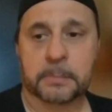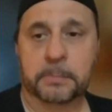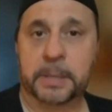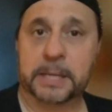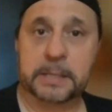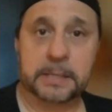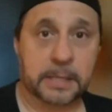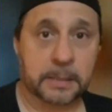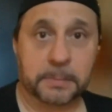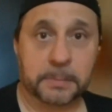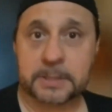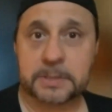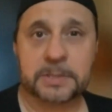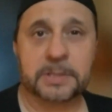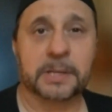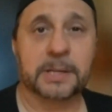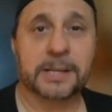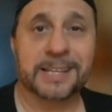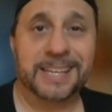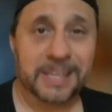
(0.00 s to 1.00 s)
pandemic is
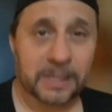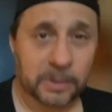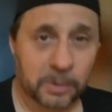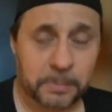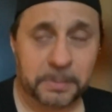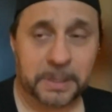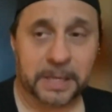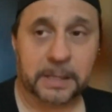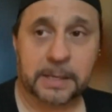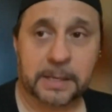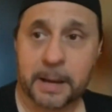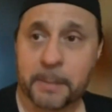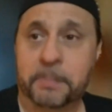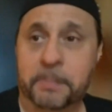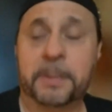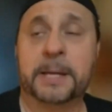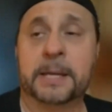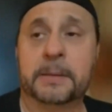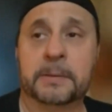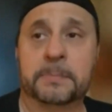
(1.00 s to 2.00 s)
going to kill me, not
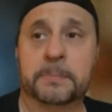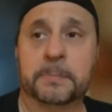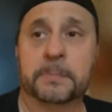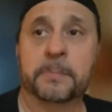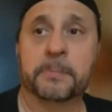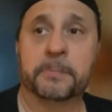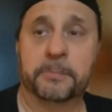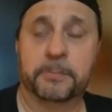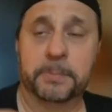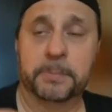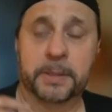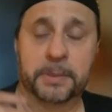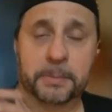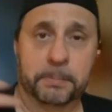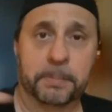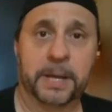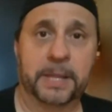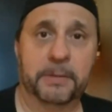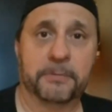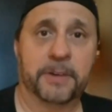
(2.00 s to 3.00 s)
by
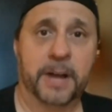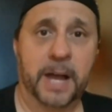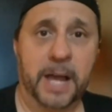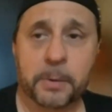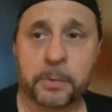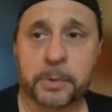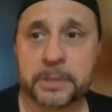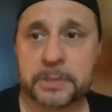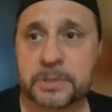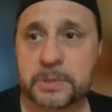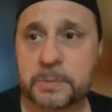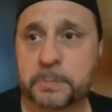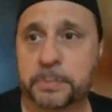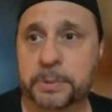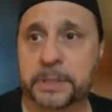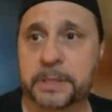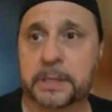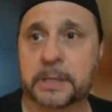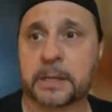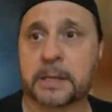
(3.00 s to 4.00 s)
the virus,
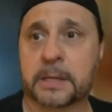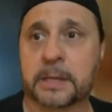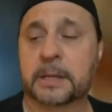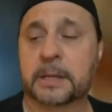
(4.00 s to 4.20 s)
but